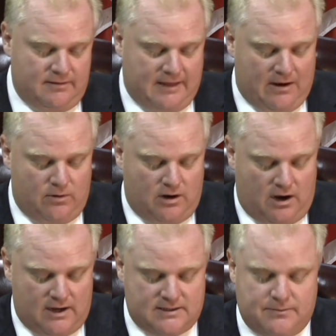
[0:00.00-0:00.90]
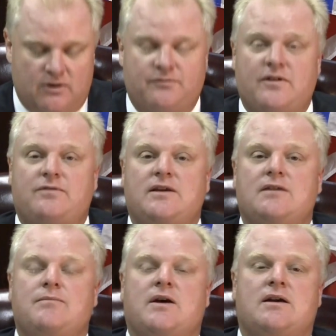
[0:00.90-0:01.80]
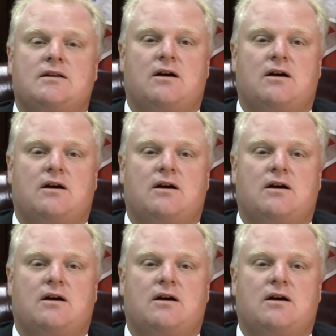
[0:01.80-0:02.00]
That will cost about $50 million.